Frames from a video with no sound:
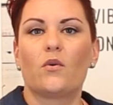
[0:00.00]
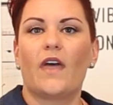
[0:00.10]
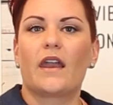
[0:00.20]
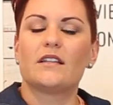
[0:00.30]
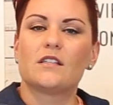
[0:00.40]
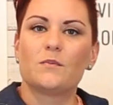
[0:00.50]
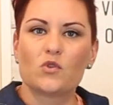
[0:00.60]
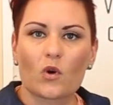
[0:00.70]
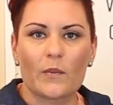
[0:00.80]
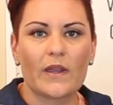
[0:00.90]
that it's
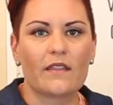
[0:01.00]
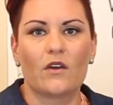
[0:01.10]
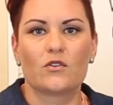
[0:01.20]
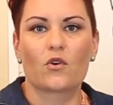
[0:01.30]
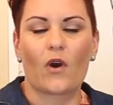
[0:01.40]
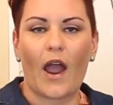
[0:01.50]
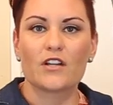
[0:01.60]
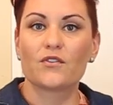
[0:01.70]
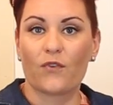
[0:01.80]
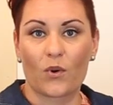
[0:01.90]
absorbing those
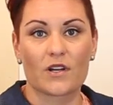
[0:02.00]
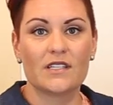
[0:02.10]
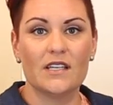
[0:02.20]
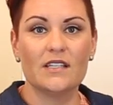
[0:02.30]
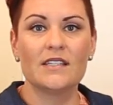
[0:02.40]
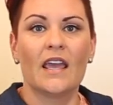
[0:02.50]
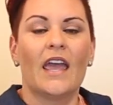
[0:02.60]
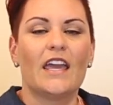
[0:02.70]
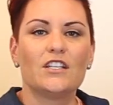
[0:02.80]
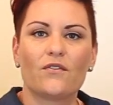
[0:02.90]
crash forces
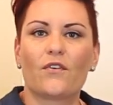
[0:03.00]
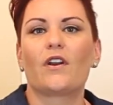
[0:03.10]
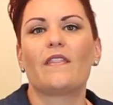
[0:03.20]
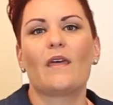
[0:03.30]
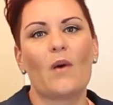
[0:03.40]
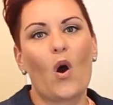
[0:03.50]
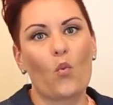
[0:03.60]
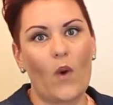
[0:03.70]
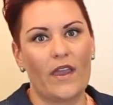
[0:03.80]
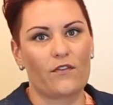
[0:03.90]
and diverting them
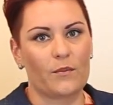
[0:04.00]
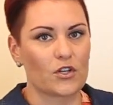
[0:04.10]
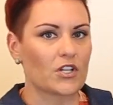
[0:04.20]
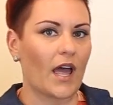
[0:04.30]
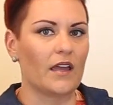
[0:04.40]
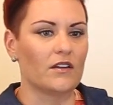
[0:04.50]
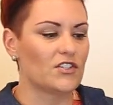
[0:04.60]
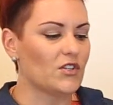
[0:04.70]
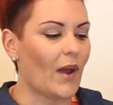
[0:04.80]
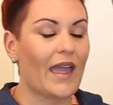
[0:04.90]
away from your child.
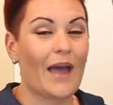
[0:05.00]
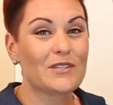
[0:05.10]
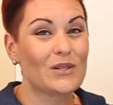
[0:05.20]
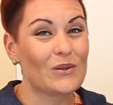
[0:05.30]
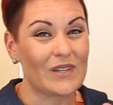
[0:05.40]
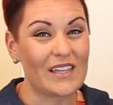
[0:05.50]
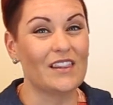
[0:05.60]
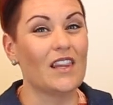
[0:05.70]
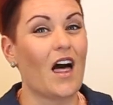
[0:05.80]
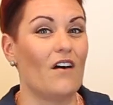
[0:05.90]
So I absolutely
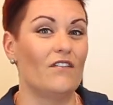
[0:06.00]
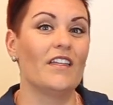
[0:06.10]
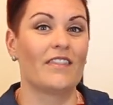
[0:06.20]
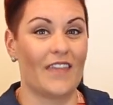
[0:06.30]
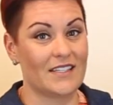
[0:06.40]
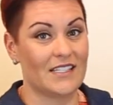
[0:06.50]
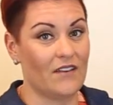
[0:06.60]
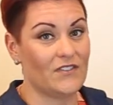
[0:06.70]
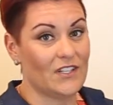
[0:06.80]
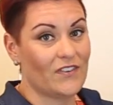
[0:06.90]
love that
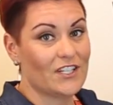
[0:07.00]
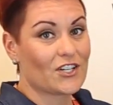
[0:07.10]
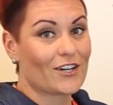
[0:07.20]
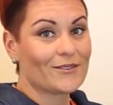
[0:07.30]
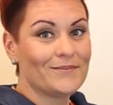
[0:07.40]
safety feature.